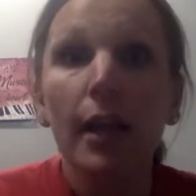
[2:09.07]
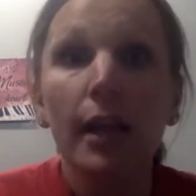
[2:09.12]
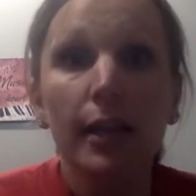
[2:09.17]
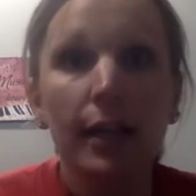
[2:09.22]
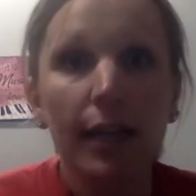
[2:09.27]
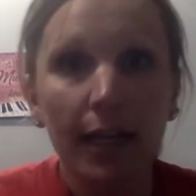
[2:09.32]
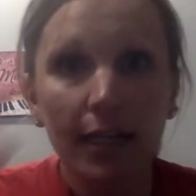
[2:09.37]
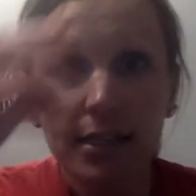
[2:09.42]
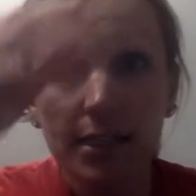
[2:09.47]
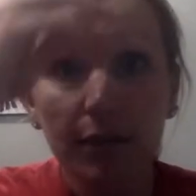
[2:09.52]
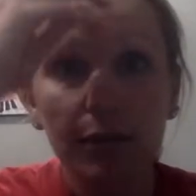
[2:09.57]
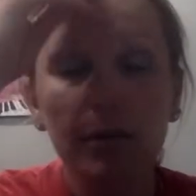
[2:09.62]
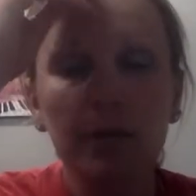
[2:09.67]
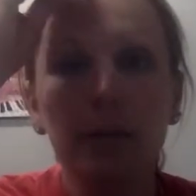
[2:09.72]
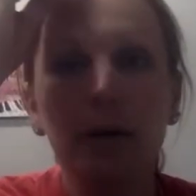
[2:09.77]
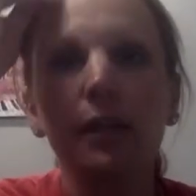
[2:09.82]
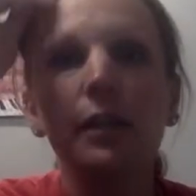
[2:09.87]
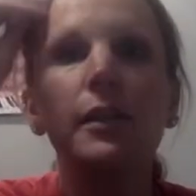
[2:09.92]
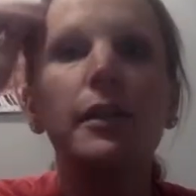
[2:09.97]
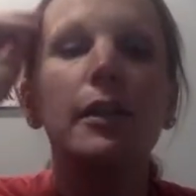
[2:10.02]
Next thing we
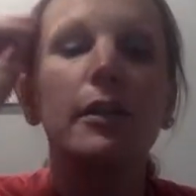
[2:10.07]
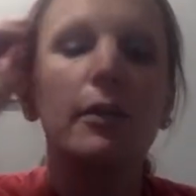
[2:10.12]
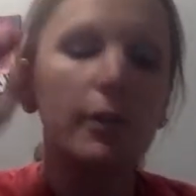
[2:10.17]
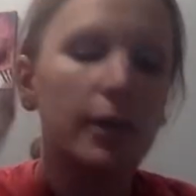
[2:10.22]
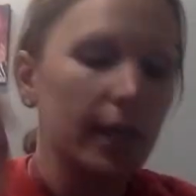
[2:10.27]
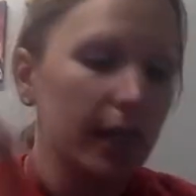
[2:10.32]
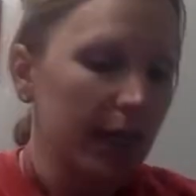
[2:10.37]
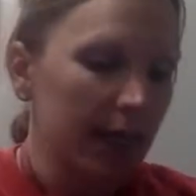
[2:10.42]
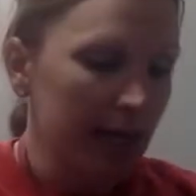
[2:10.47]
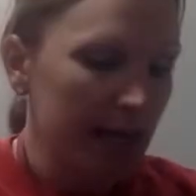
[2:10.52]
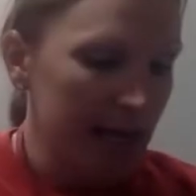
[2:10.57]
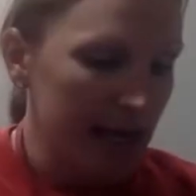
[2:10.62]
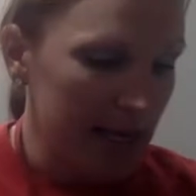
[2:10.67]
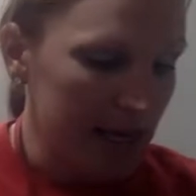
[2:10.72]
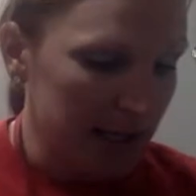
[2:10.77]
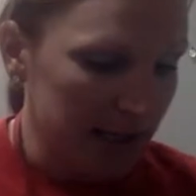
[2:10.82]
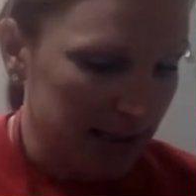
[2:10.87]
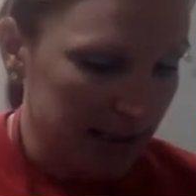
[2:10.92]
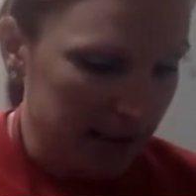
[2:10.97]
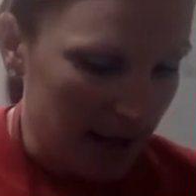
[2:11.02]
want to do
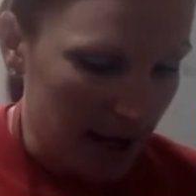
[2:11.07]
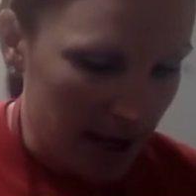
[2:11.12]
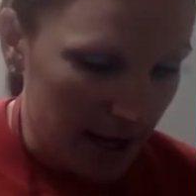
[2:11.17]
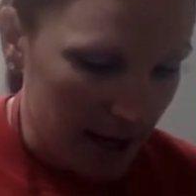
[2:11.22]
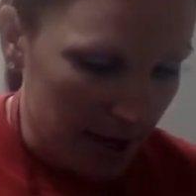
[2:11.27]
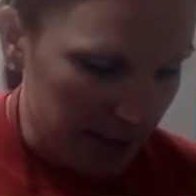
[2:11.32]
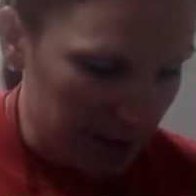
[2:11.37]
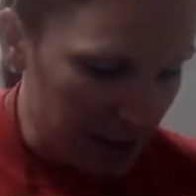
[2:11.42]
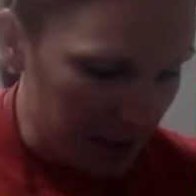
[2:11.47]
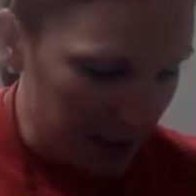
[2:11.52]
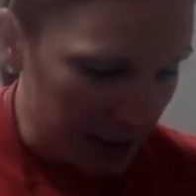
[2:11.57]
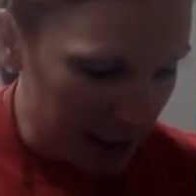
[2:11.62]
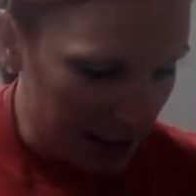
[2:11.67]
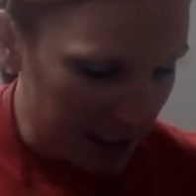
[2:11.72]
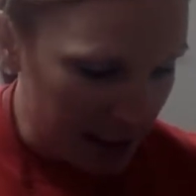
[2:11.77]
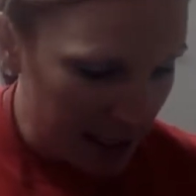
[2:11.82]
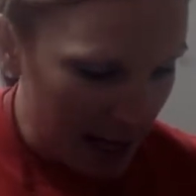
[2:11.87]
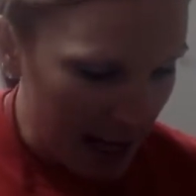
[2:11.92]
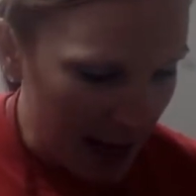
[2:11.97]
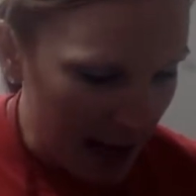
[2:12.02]
is you're going
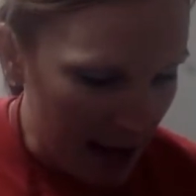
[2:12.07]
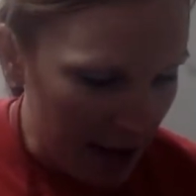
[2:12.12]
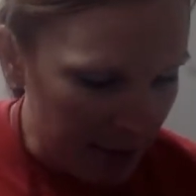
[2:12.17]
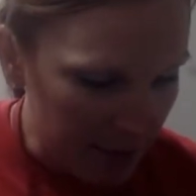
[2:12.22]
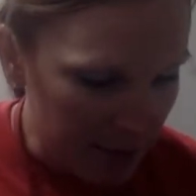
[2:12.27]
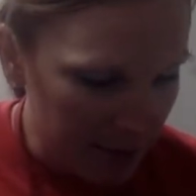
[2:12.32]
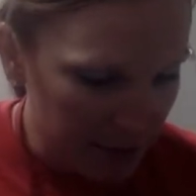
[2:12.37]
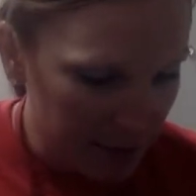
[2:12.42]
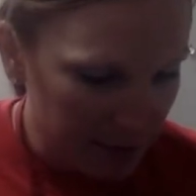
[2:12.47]
to have